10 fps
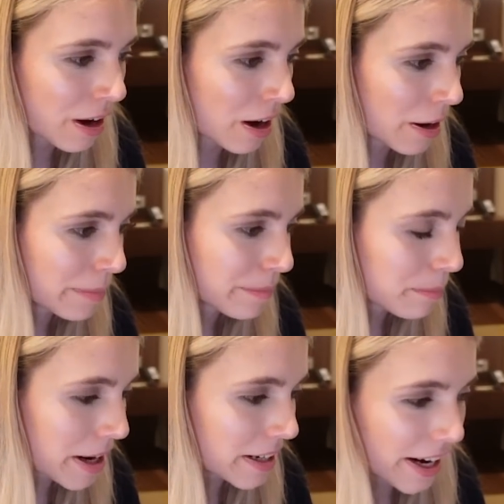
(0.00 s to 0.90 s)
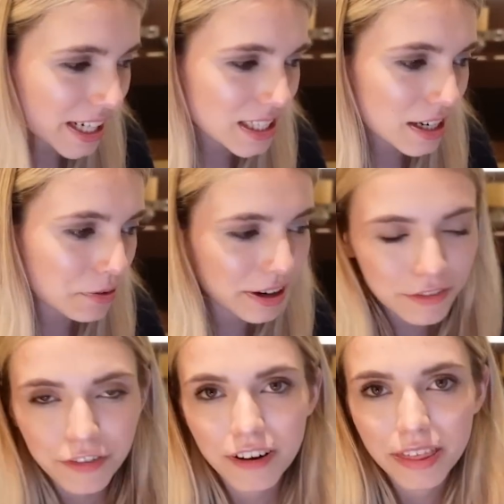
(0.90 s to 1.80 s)
My knight is like right
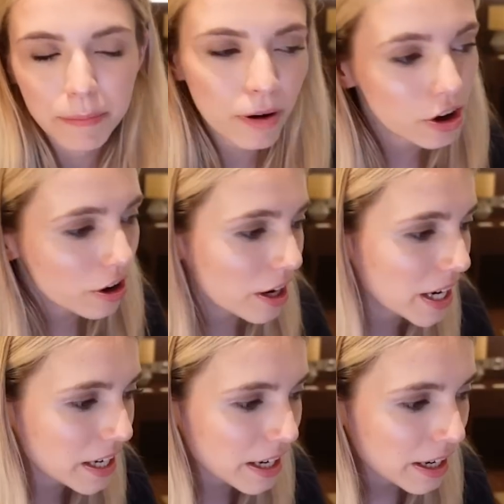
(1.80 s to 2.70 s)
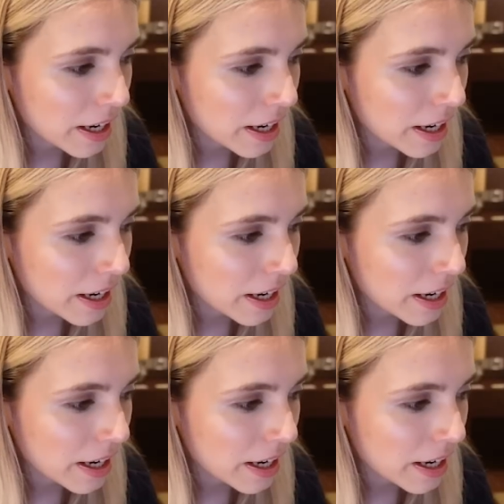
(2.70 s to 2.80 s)
in front of the pawn,